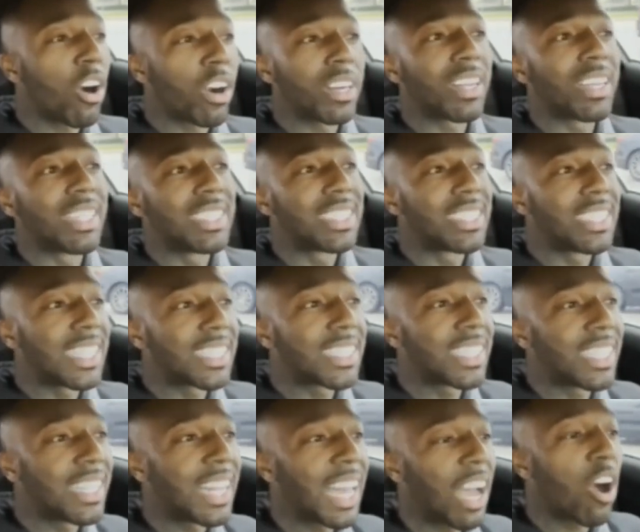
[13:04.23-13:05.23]

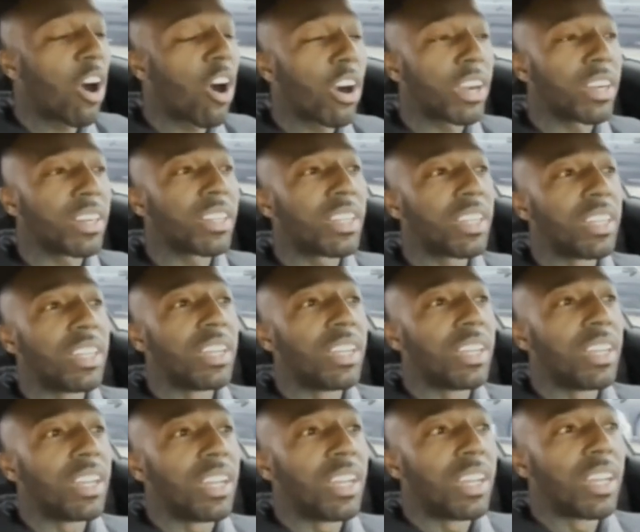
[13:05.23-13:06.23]
consistent,
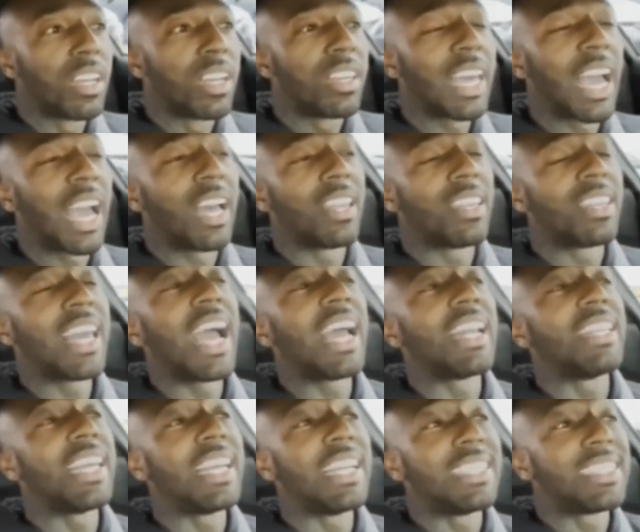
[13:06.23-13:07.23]
that
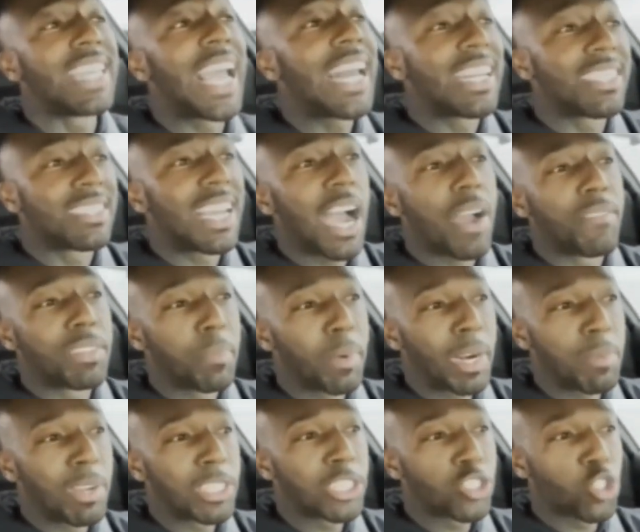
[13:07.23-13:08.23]
didn't take the time to pretty
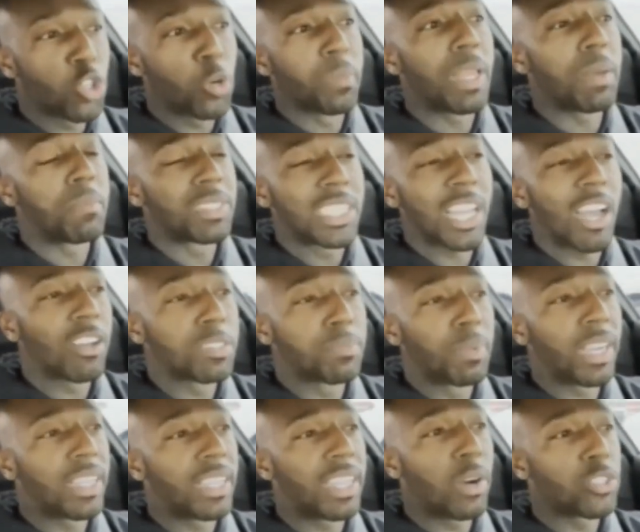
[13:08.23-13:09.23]
much groom themselves
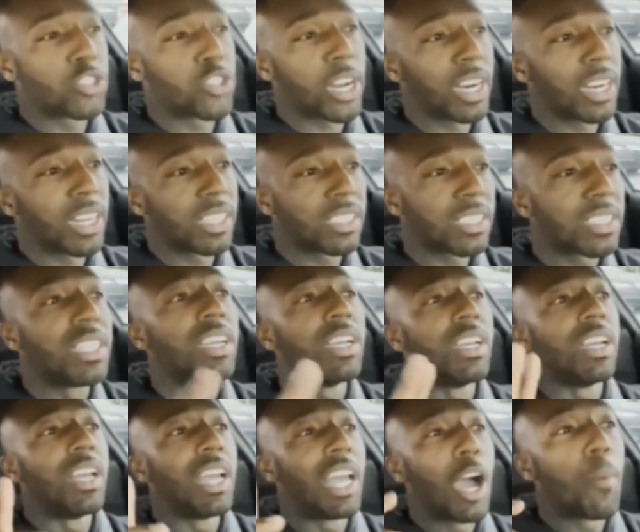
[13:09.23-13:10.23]
because they were trying to just
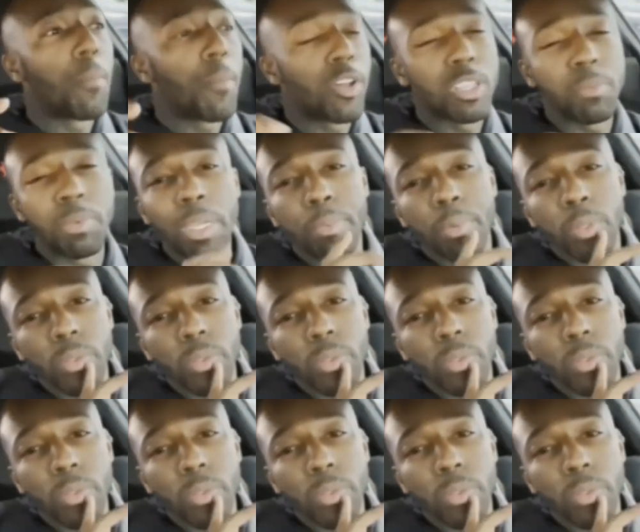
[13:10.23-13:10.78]
help other people.